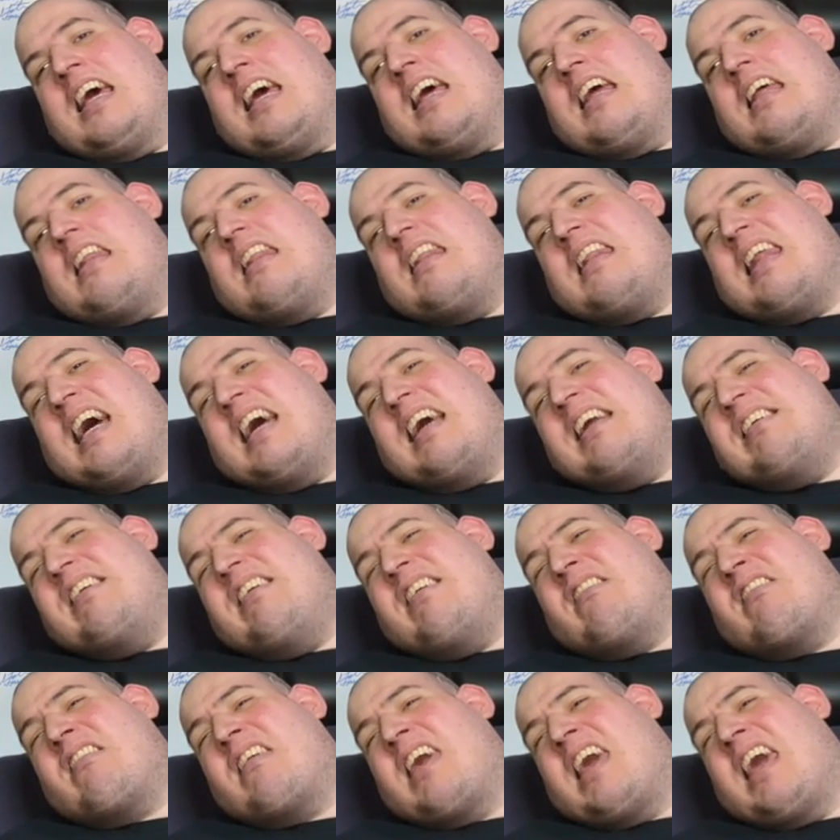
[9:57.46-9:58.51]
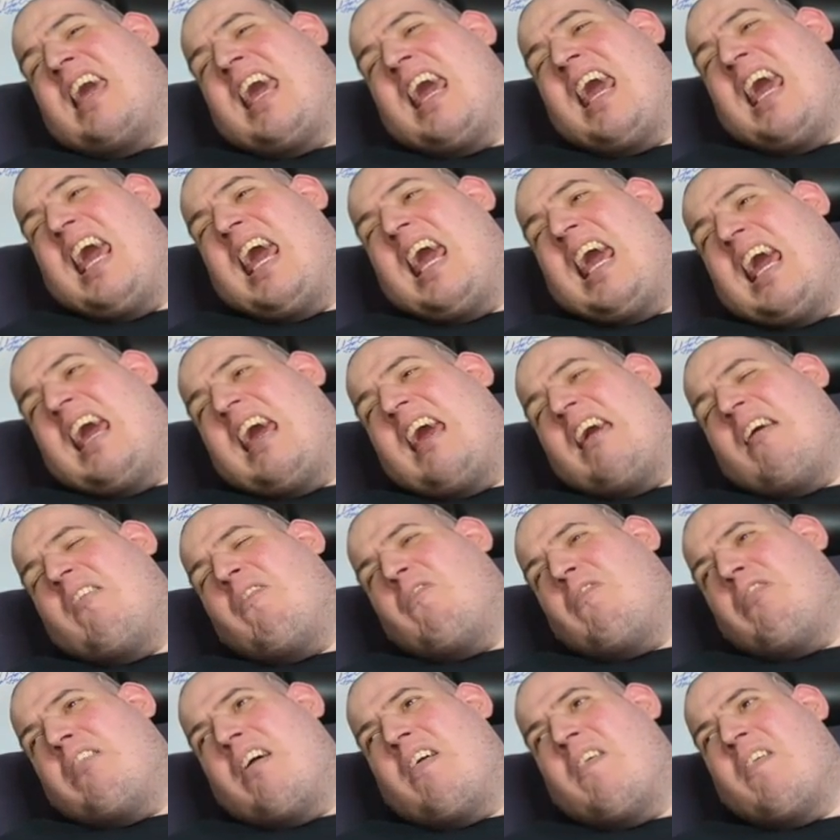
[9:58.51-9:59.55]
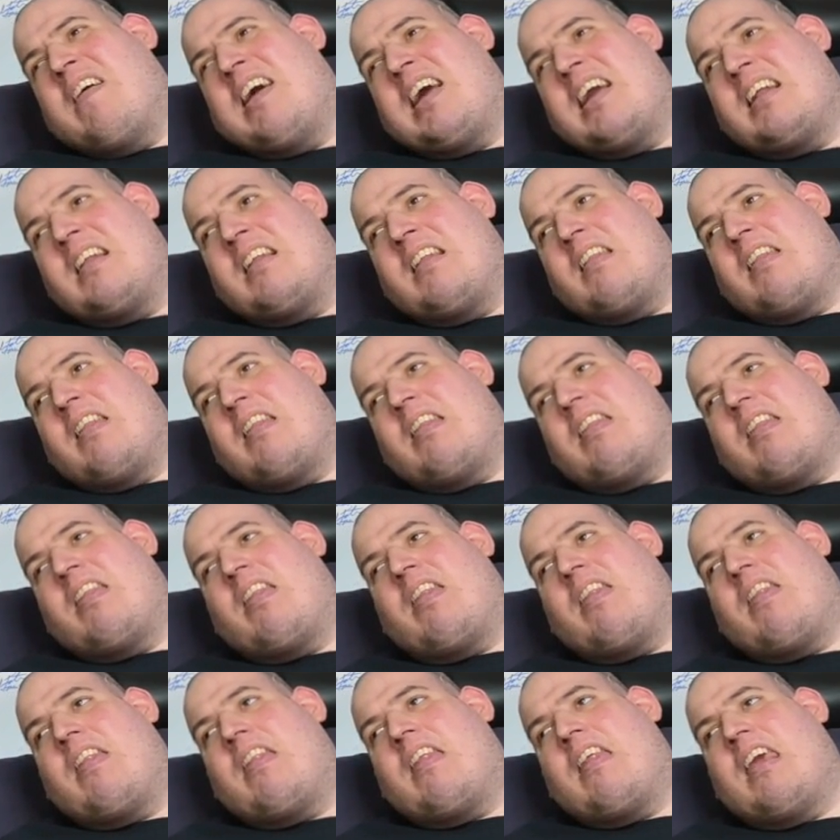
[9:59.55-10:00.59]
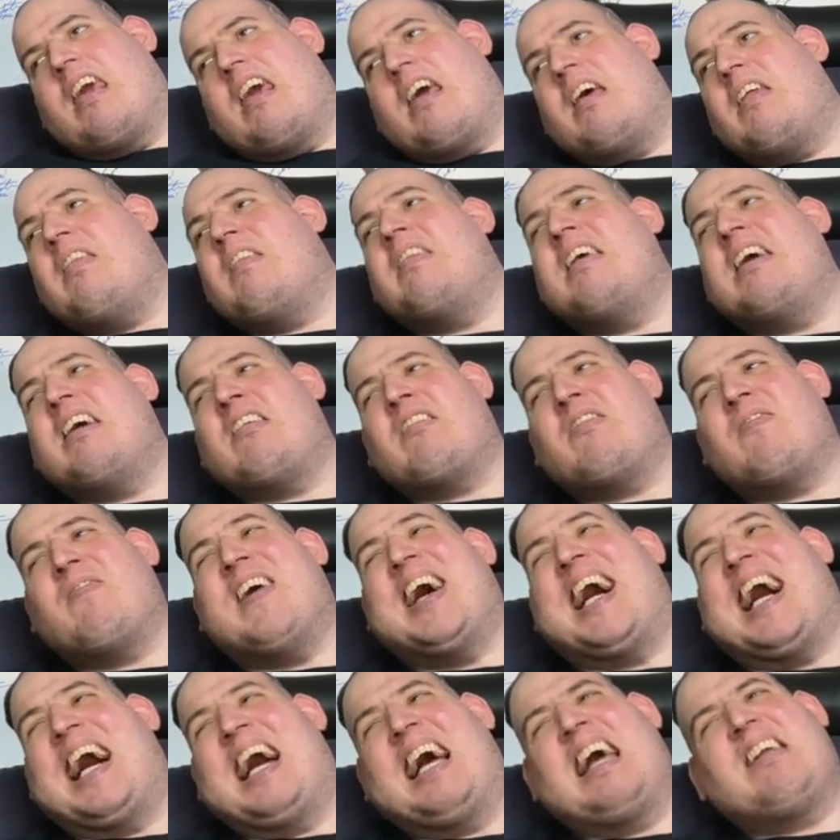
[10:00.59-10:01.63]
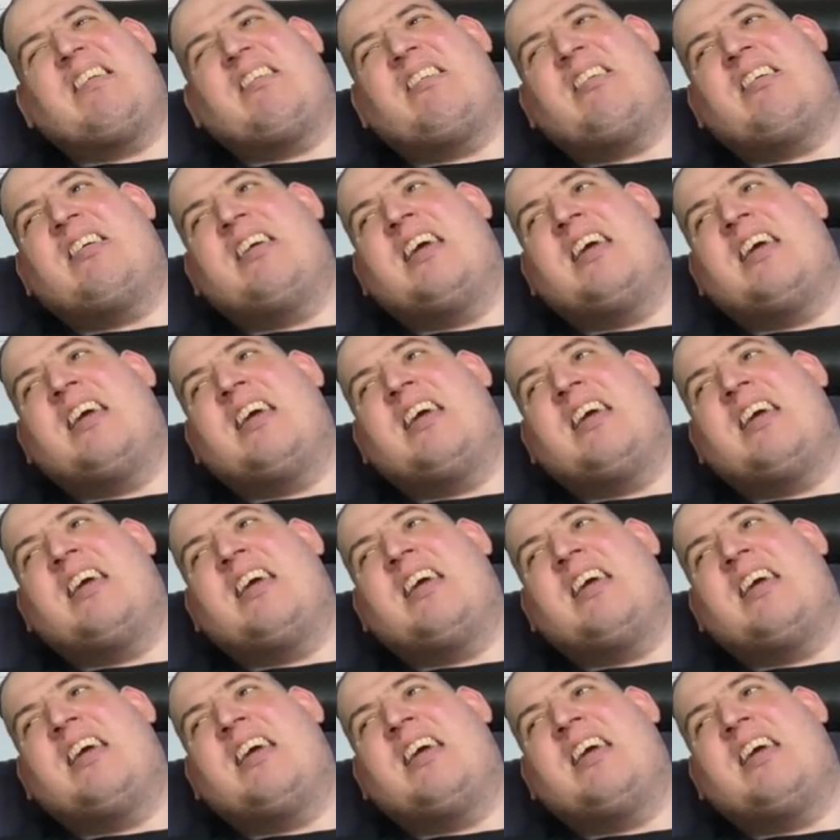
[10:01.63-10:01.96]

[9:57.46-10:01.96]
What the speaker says: they just keep doing this match,